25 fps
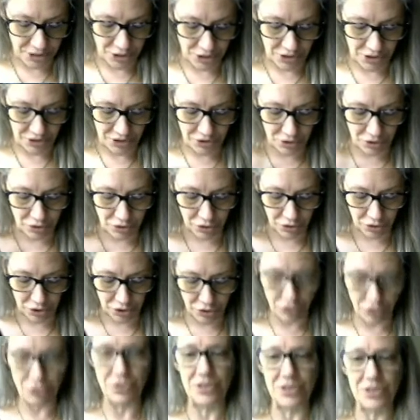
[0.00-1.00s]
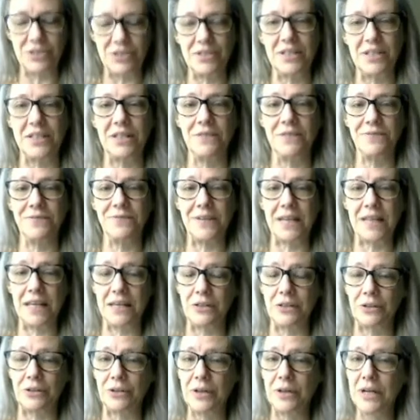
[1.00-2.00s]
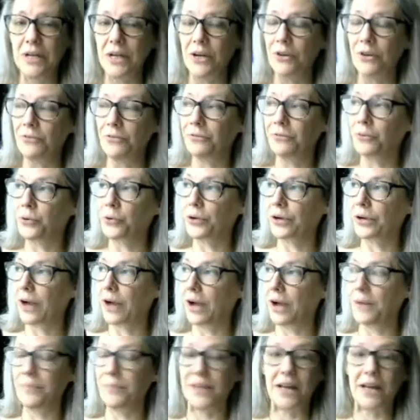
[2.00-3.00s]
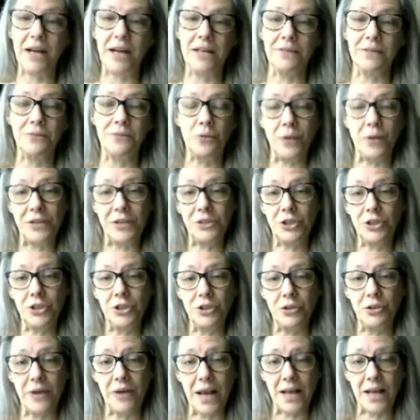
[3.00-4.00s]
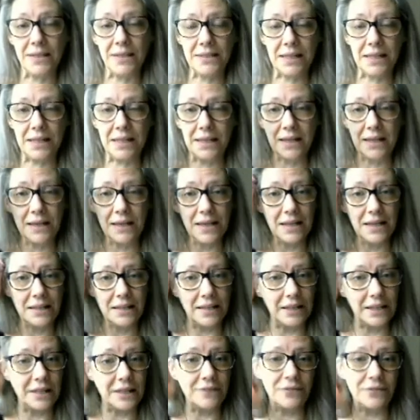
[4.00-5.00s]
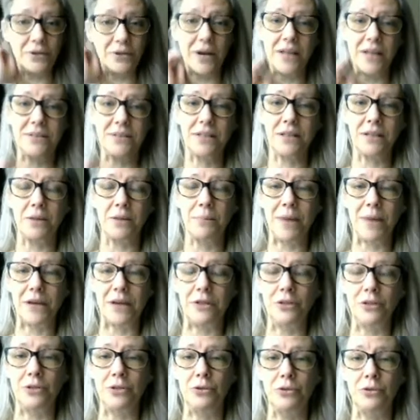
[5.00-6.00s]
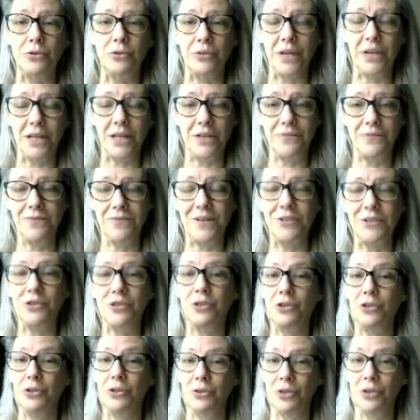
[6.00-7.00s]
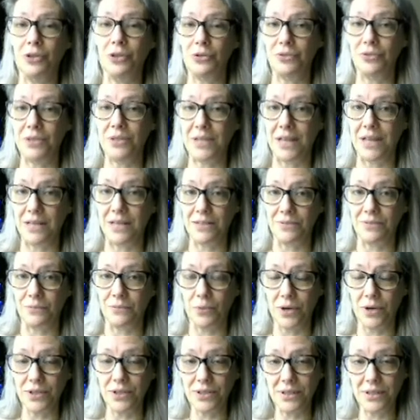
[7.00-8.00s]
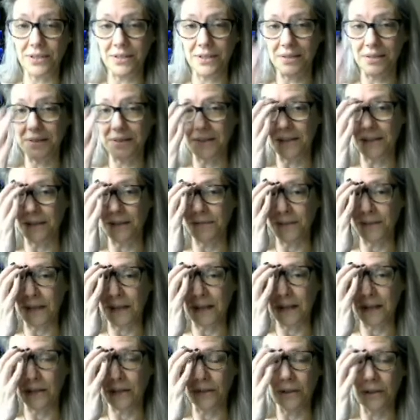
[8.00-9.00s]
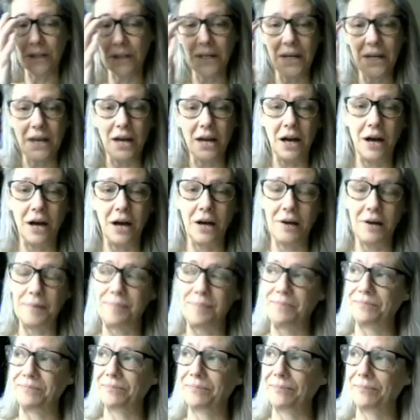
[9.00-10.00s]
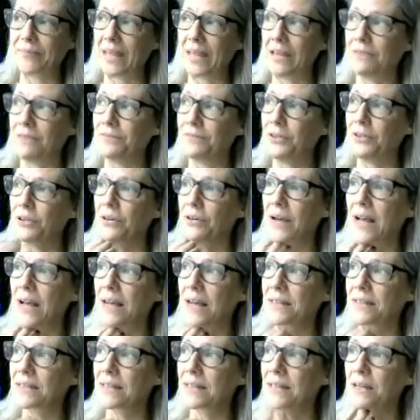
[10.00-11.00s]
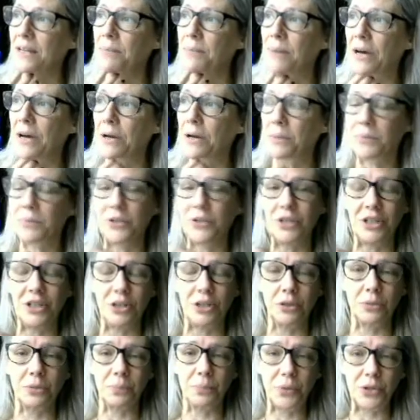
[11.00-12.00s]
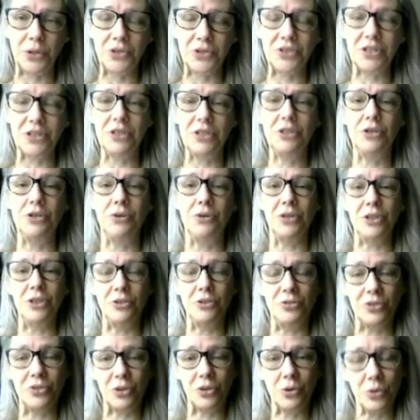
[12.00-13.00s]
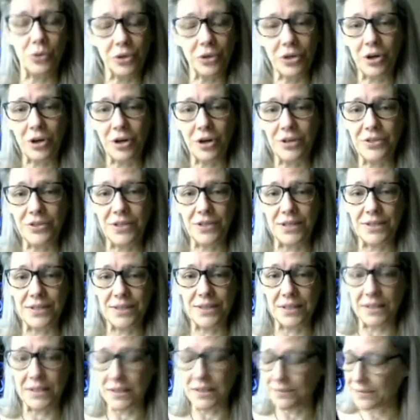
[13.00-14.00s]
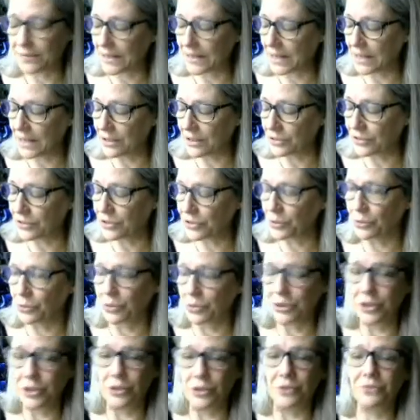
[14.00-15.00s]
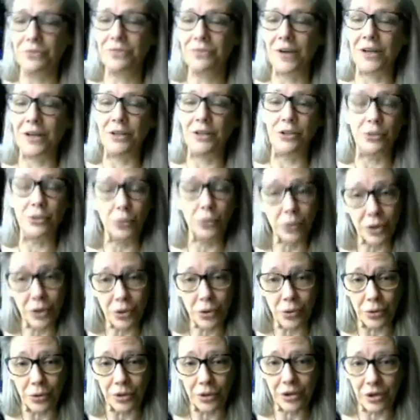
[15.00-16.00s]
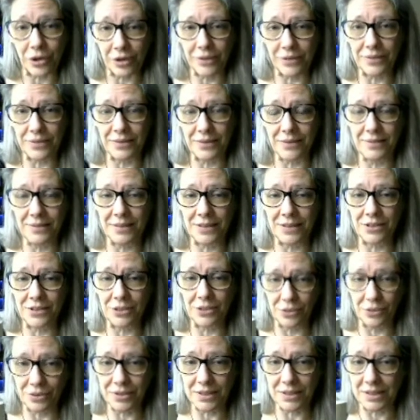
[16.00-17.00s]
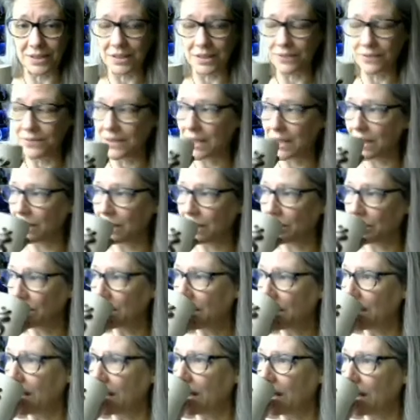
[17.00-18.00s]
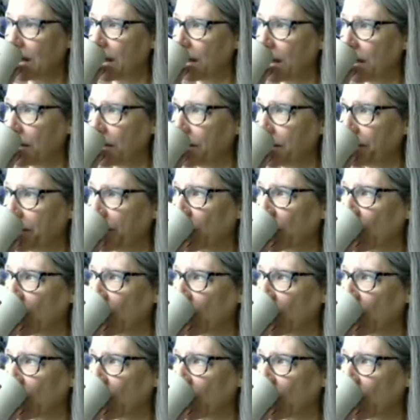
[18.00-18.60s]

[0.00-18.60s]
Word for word: So you can use a significator for um, the kind of question you're asking. Like if you're asking about a new creative venture, you could use the Ace of Wands as a significator. Um, if you're asking about a particular person, you can use the court cards as significators, or you know, find your court card that's your significator. Um,